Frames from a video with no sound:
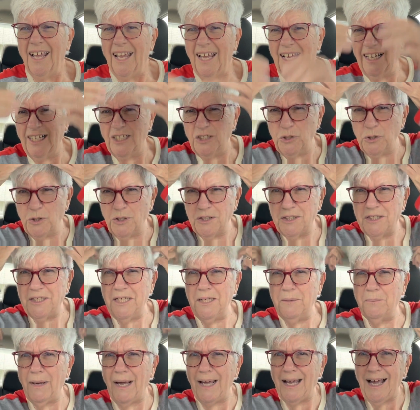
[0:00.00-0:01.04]
And as you can
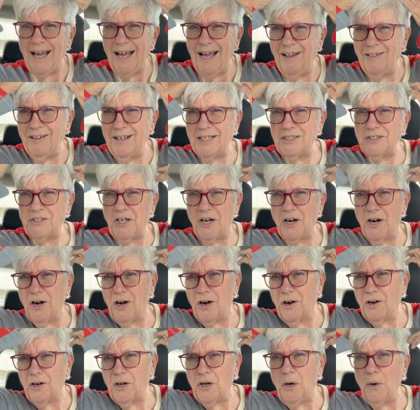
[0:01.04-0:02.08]
see, my colics
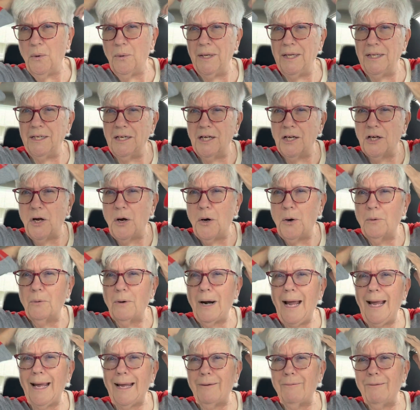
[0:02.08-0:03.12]
are going
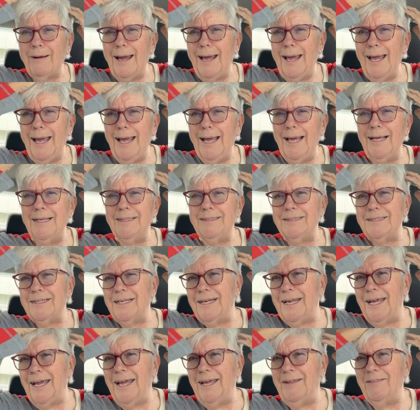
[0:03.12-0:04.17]
correct crazy
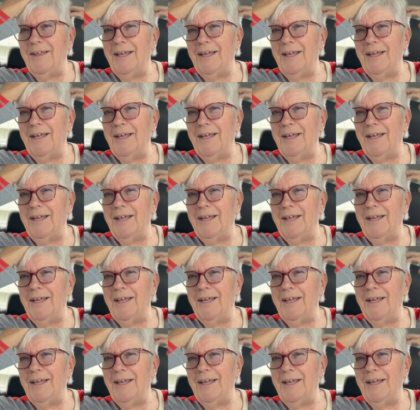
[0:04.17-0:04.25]
today.